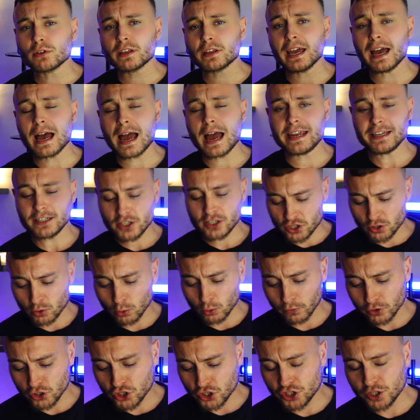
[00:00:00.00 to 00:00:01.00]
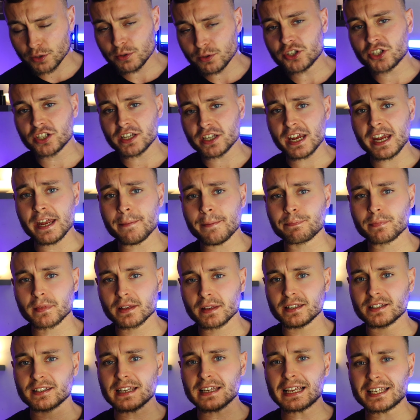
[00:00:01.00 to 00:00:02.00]
get a sort of juicy,
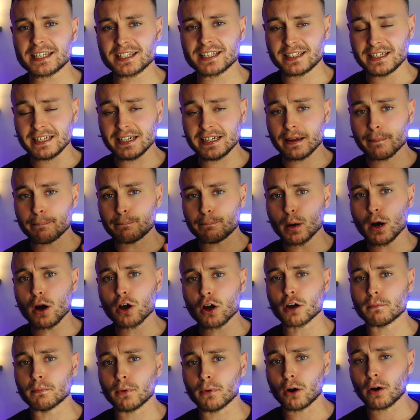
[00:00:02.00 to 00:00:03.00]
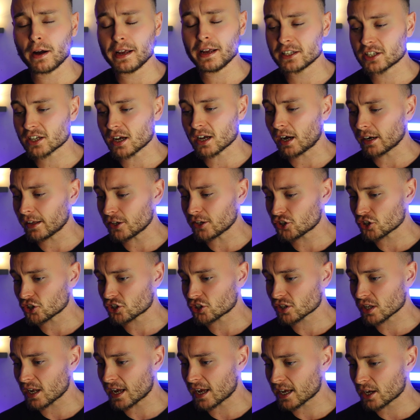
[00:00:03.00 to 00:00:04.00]
zesty bergamot. It's kind of
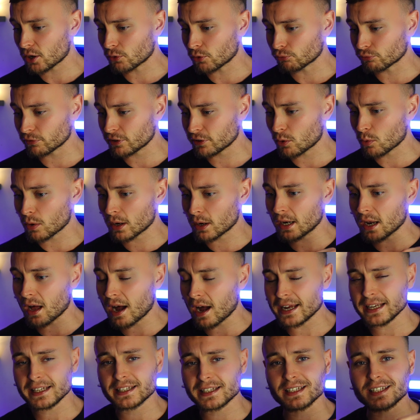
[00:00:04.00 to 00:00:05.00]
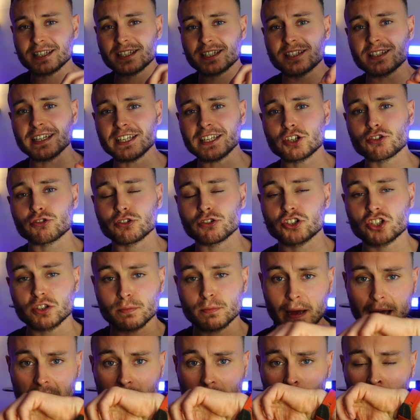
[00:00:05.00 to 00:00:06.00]
just like a real light citrus
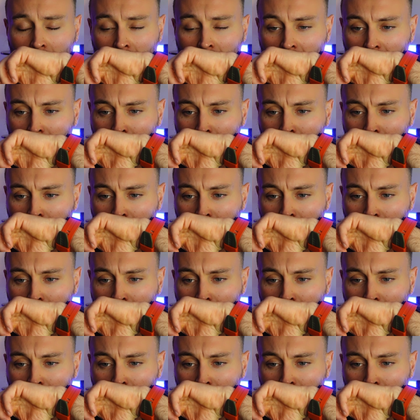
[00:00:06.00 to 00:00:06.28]
smell.